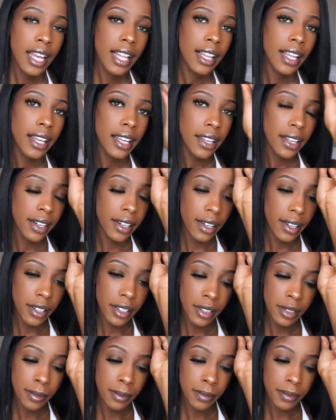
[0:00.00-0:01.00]
Like,
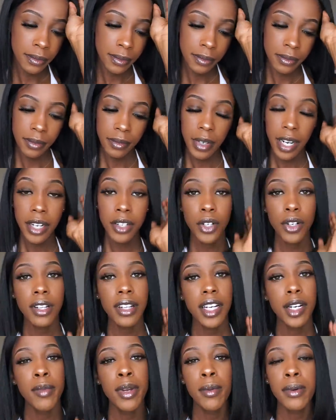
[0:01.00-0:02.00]
I know a
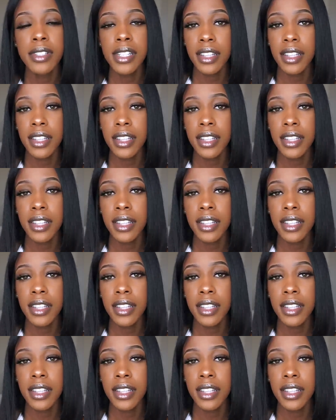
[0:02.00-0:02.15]
lot of people